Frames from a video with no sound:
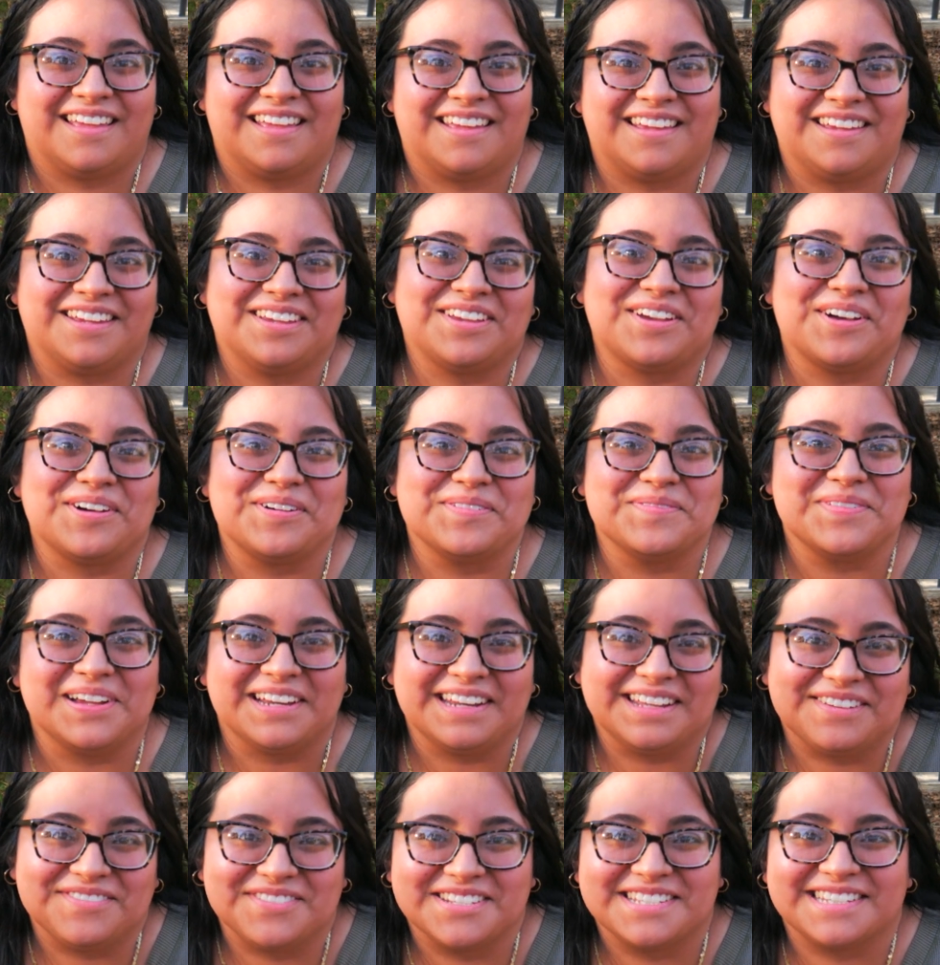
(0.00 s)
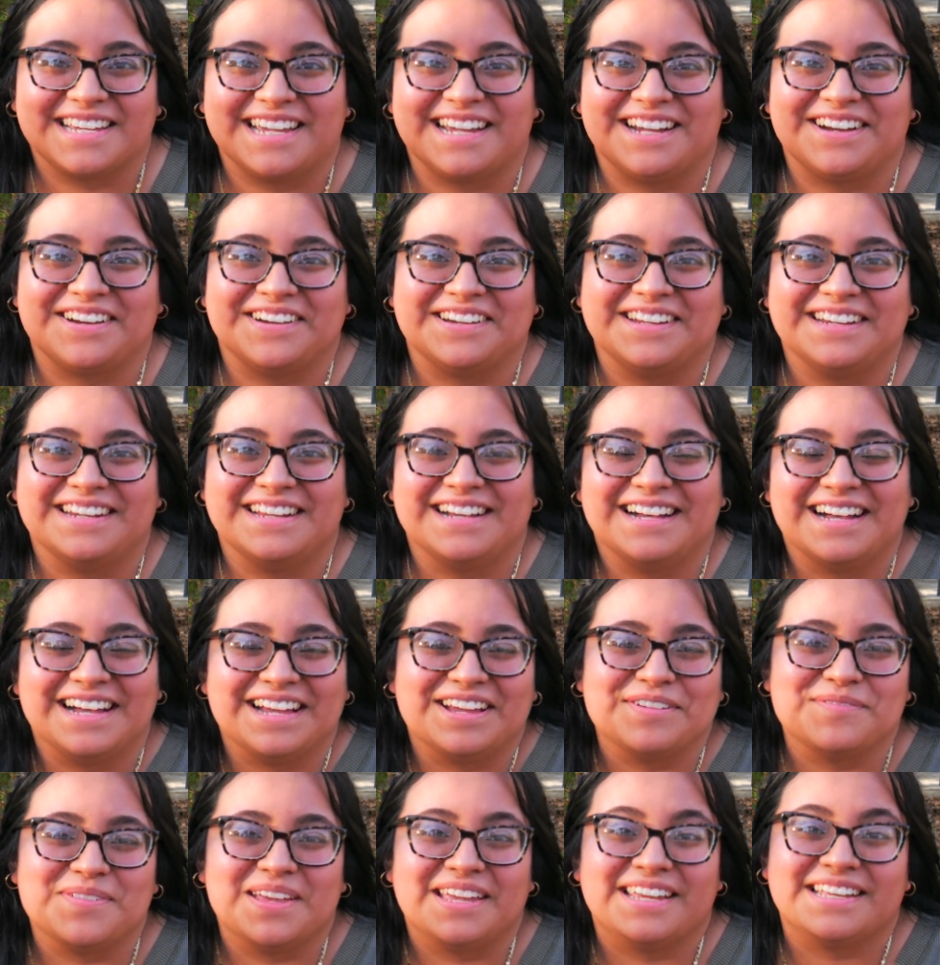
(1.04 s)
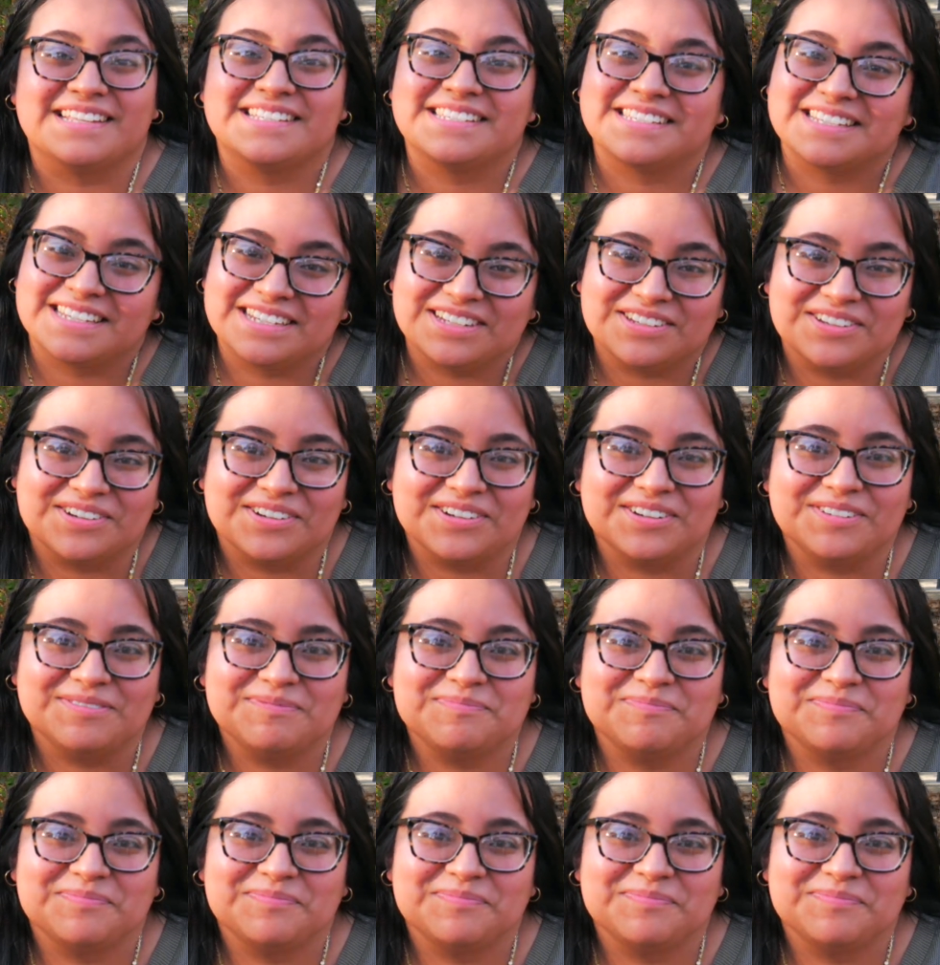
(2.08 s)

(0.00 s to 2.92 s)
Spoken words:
Hey y'all, my name is Karen. I'm a senior.